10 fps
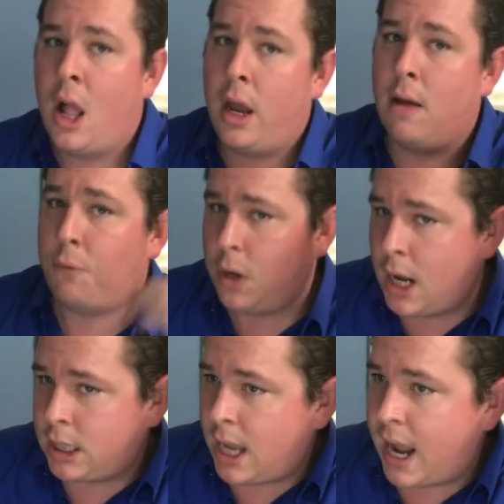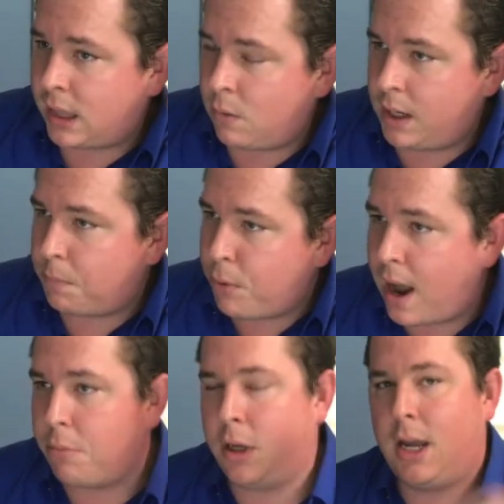And if we hit that, then we could
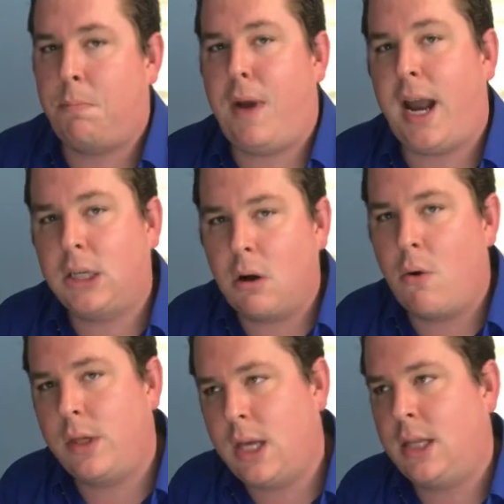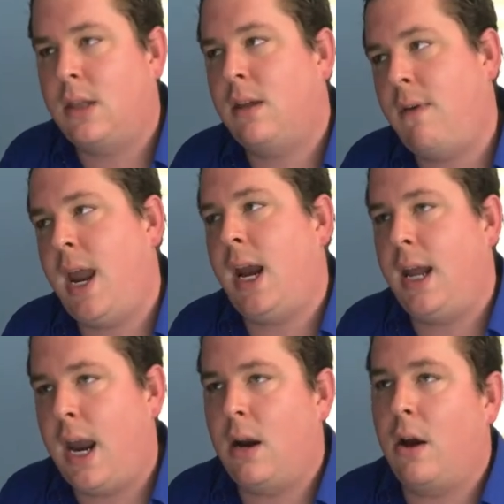probably get back to our resistance of
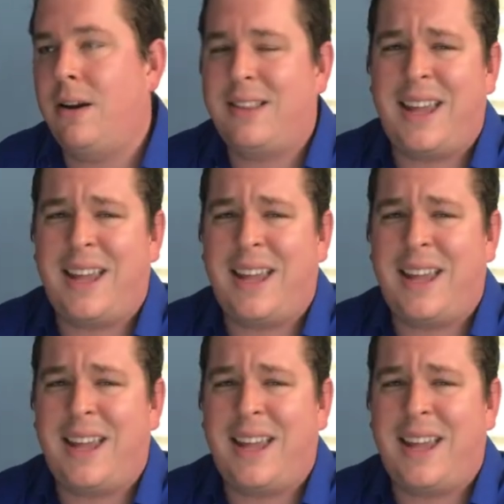eighty-eight hundred.